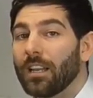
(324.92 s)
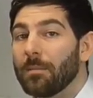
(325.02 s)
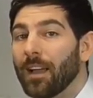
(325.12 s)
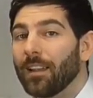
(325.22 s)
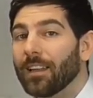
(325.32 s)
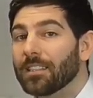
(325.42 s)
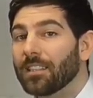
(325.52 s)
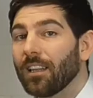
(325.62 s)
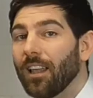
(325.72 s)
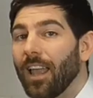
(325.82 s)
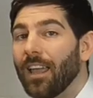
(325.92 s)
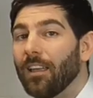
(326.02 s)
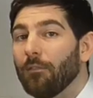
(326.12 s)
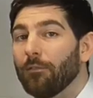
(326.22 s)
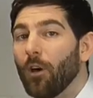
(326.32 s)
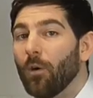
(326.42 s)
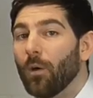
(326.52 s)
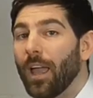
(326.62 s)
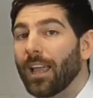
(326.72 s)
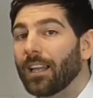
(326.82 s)
or email us at
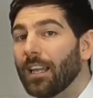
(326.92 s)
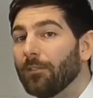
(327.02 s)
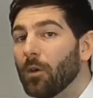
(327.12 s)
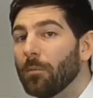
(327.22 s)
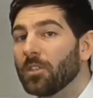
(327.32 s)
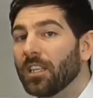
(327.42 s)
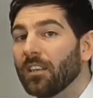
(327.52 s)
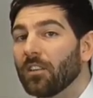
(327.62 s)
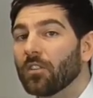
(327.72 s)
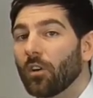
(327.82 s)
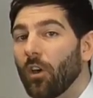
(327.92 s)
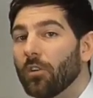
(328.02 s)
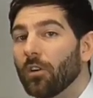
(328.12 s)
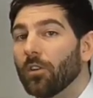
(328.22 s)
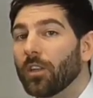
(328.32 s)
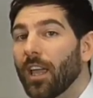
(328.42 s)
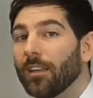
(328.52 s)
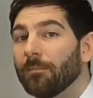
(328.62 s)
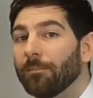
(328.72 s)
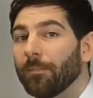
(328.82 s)

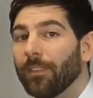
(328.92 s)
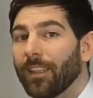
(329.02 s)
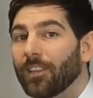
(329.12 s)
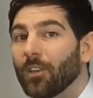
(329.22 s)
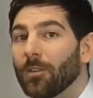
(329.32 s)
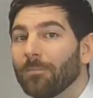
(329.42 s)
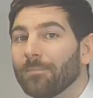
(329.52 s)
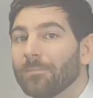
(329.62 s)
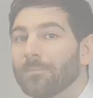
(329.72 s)
info@clearviewimaging.co.uk. Thank you.